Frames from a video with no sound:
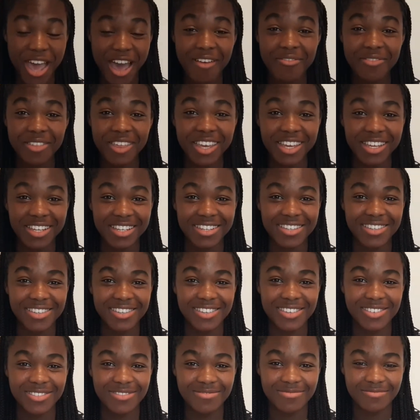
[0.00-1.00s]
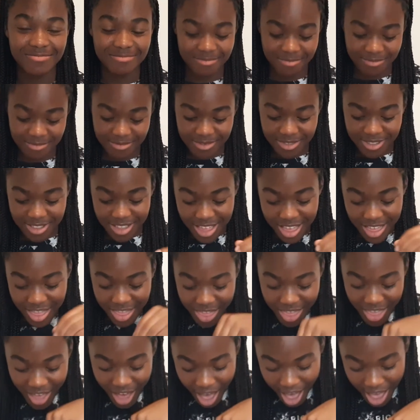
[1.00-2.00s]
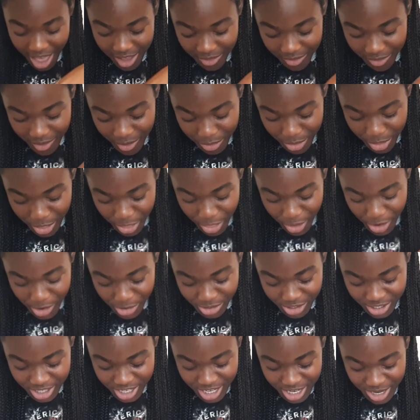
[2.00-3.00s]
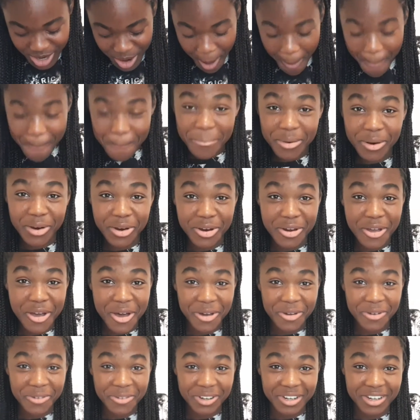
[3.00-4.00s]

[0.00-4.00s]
this, the iPhone 13 Pro.